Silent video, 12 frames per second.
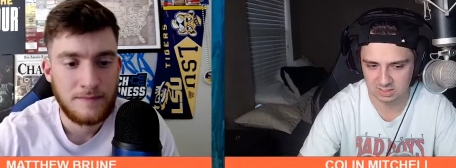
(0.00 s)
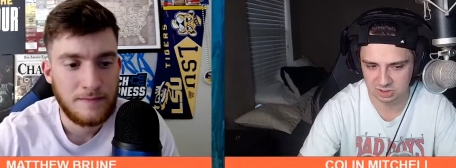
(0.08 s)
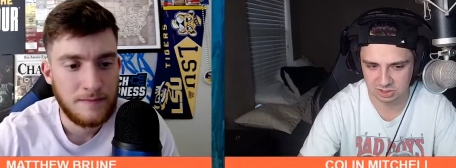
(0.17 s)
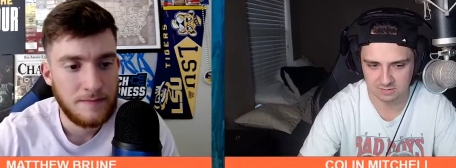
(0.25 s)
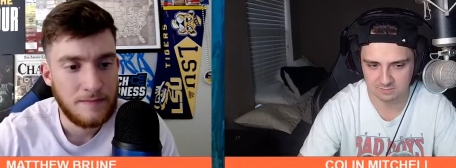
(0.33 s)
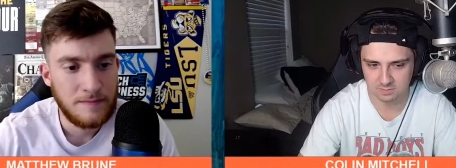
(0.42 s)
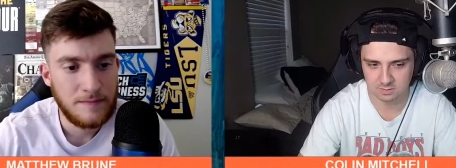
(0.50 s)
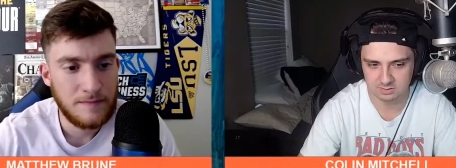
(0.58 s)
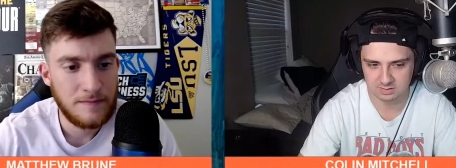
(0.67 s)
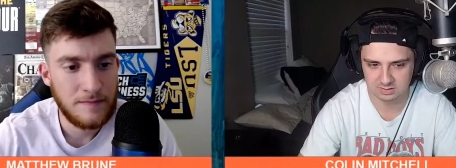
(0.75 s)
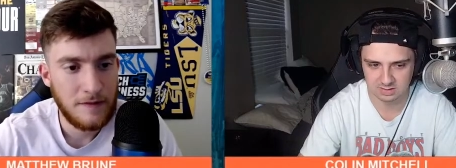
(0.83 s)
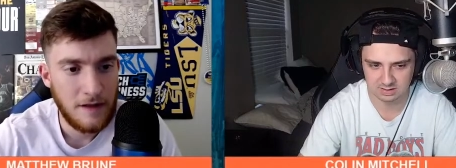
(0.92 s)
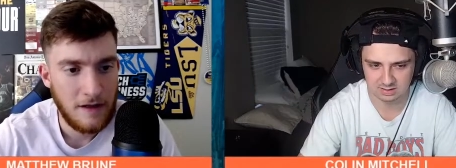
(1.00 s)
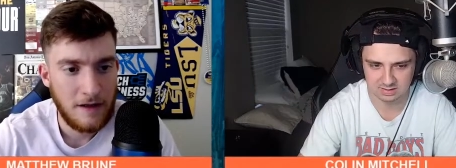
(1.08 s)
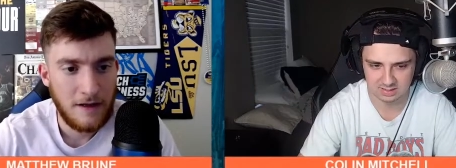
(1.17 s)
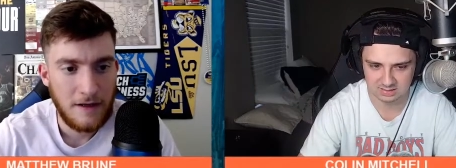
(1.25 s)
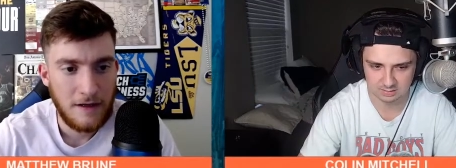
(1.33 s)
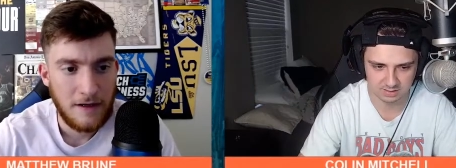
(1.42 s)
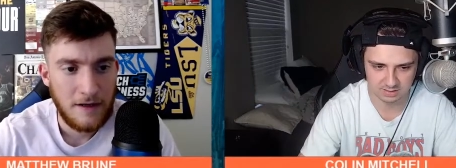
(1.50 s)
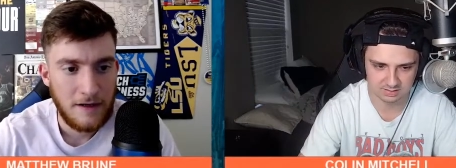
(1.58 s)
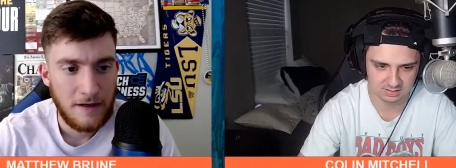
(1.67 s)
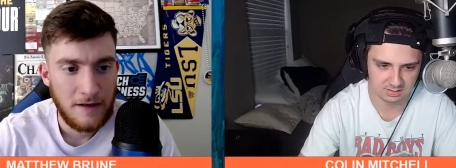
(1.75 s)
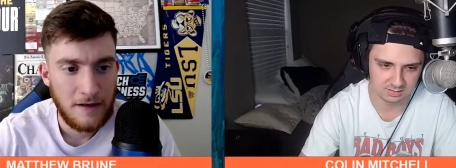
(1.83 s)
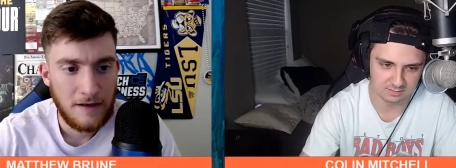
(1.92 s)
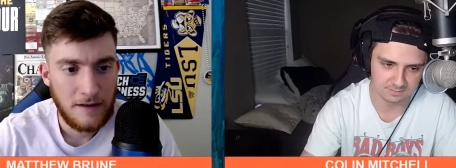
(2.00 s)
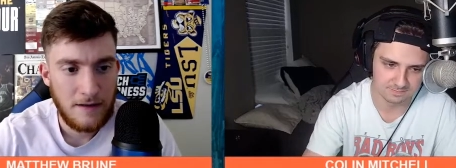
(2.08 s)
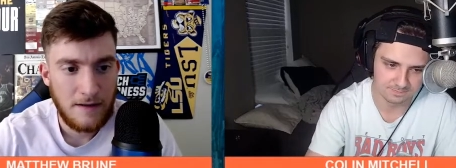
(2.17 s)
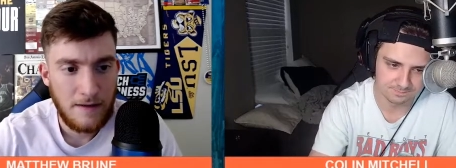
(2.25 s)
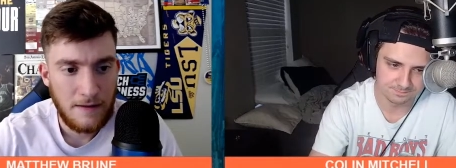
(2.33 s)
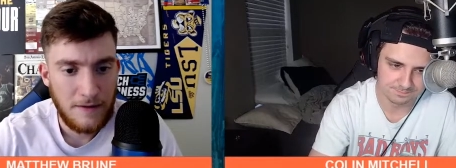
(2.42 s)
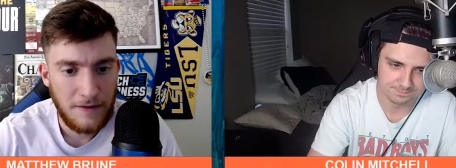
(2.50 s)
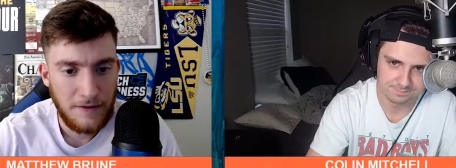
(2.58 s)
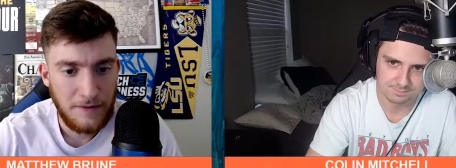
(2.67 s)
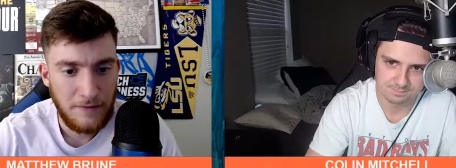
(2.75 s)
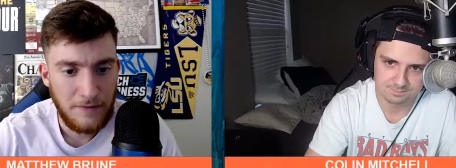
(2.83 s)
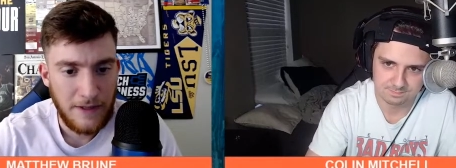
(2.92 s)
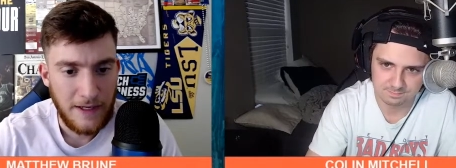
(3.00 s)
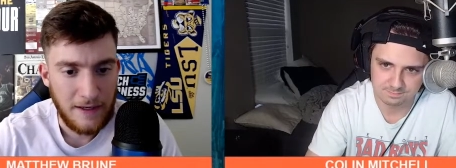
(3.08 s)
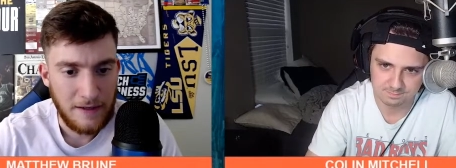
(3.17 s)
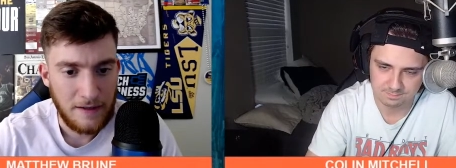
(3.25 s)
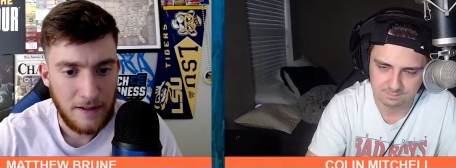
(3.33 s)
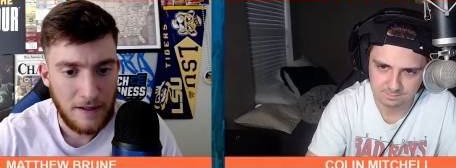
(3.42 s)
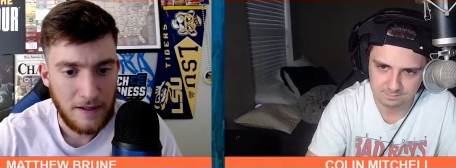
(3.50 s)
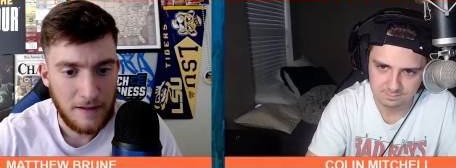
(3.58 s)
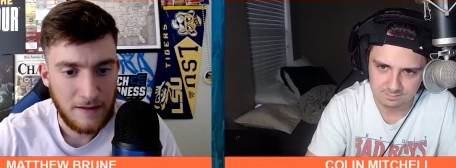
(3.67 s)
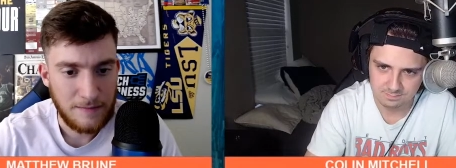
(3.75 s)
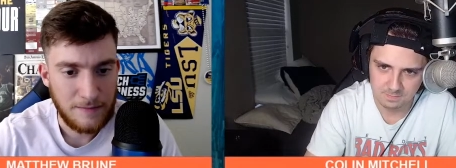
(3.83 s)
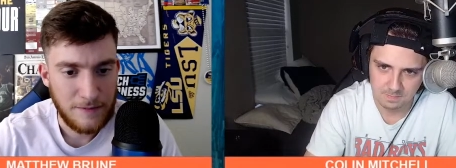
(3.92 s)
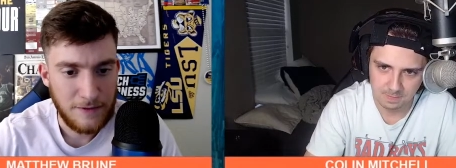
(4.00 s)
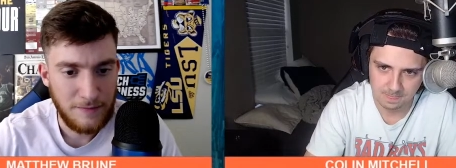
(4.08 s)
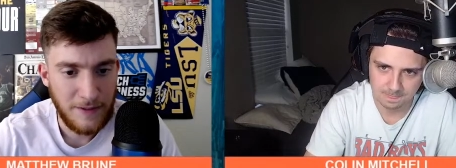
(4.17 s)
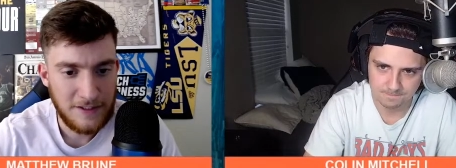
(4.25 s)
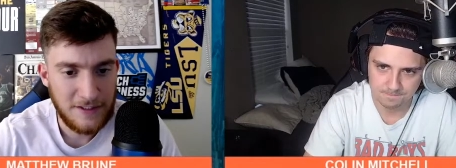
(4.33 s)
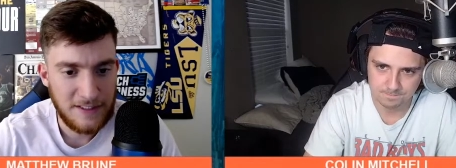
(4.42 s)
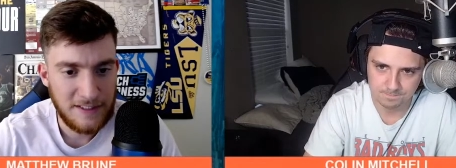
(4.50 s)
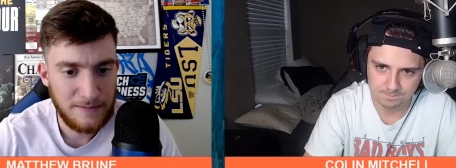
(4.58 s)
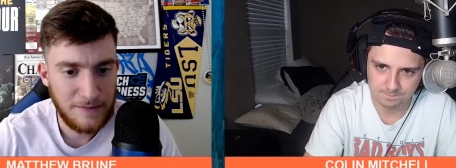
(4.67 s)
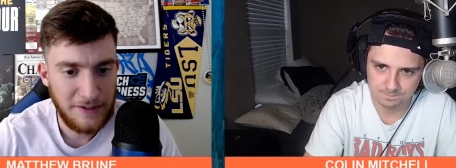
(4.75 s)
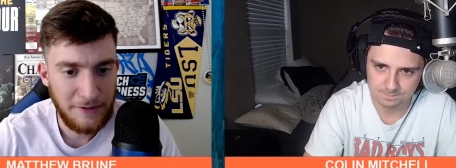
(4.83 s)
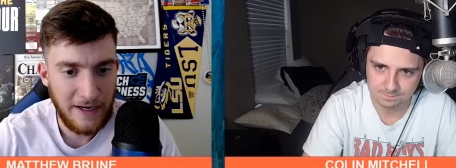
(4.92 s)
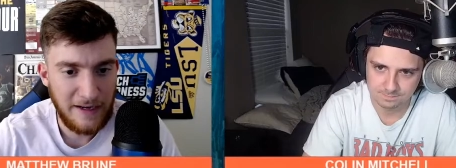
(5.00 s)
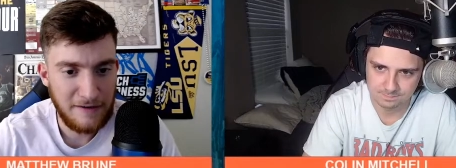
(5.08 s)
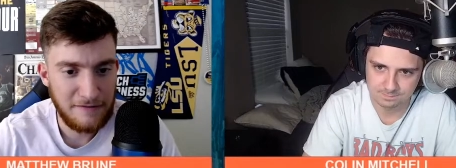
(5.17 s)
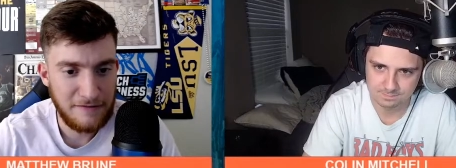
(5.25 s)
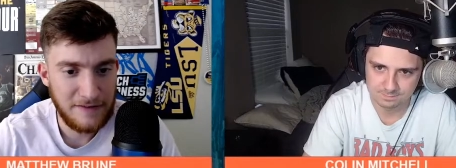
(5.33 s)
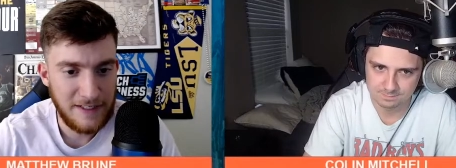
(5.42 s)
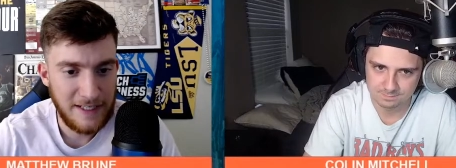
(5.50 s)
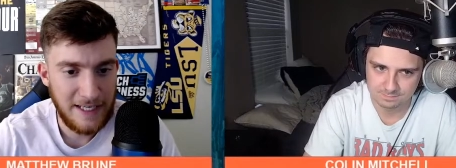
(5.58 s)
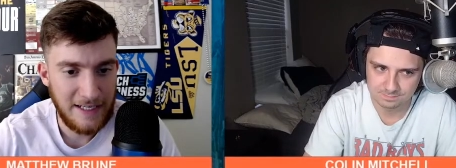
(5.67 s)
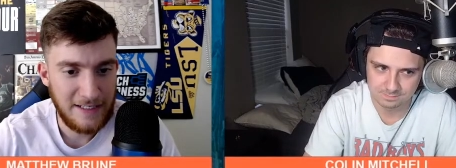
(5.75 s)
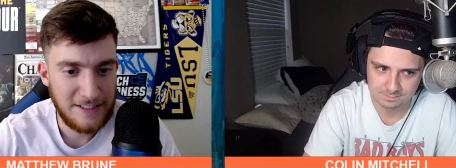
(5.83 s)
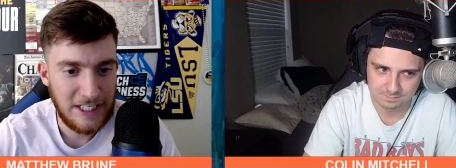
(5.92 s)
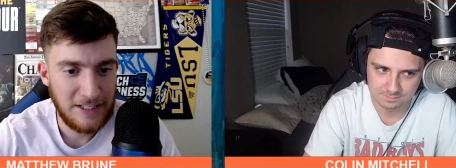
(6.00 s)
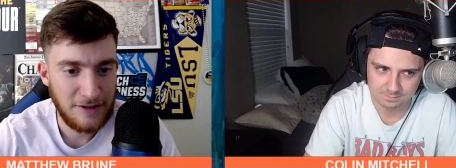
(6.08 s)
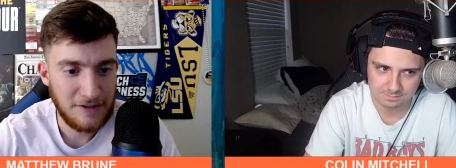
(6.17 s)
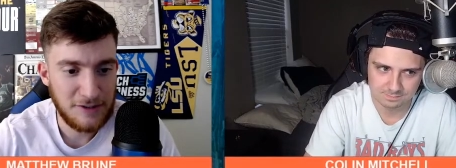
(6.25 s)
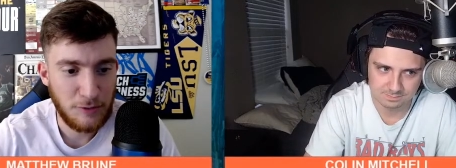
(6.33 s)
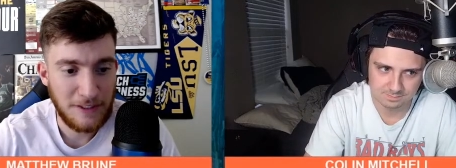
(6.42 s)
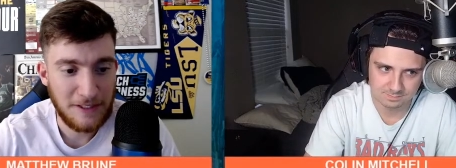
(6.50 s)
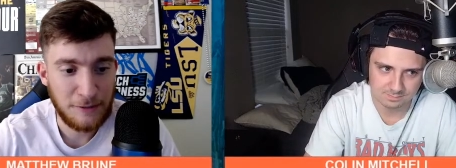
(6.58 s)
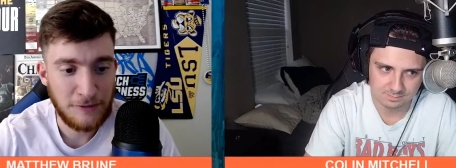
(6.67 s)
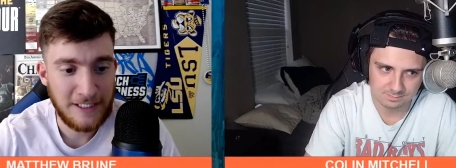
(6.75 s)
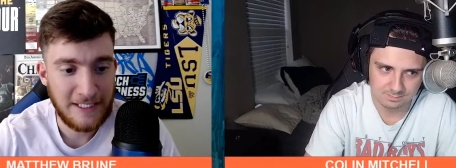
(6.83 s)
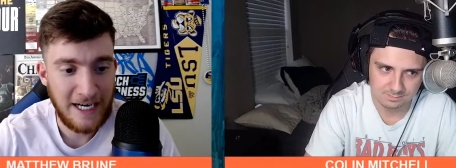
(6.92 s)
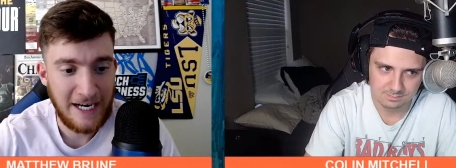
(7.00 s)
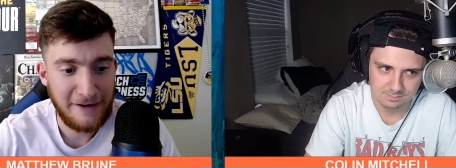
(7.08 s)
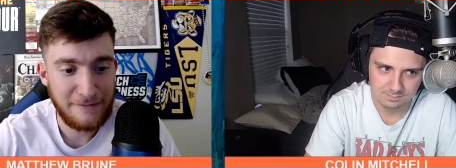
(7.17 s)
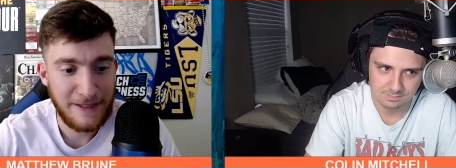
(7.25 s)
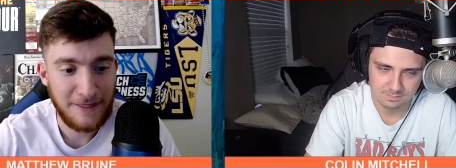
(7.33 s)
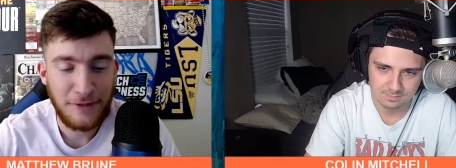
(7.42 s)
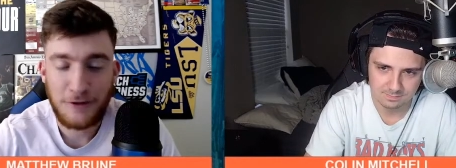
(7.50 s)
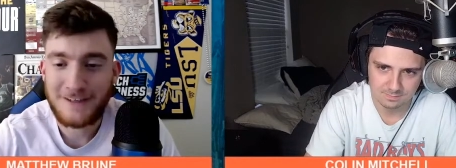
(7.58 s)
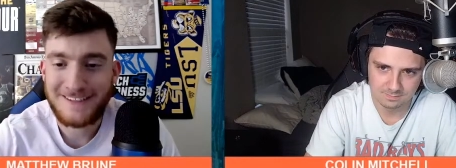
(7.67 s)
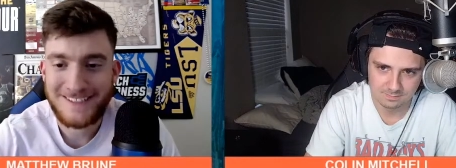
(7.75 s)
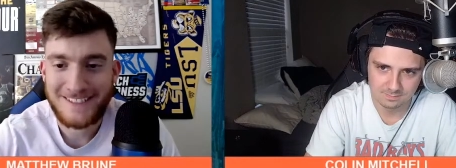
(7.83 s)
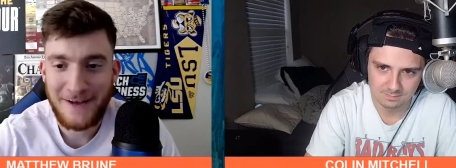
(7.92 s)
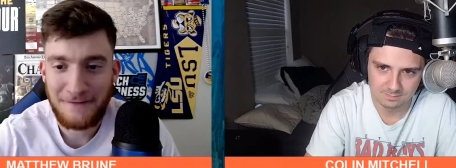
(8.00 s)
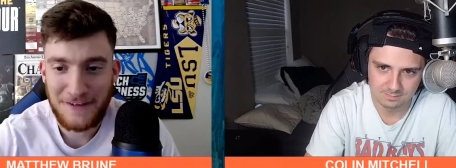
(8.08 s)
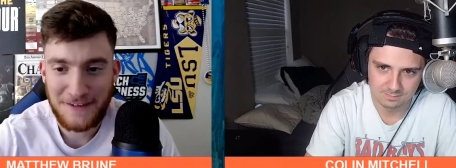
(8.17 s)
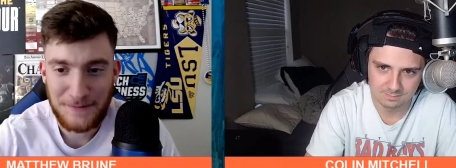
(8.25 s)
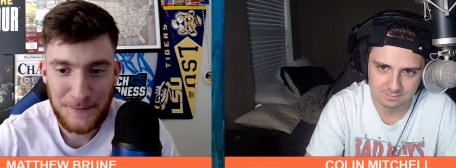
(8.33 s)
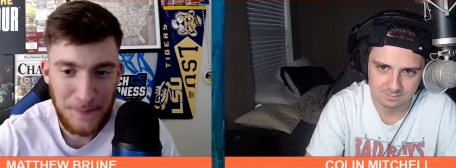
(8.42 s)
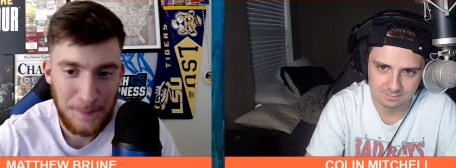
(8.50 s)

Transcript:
Speaker 1: that shot falls. I think that's the biggest thing.
Speaker 2: Yeah, uh, you mentioned him. You have Kenny Chandler at 23. I have him at 37.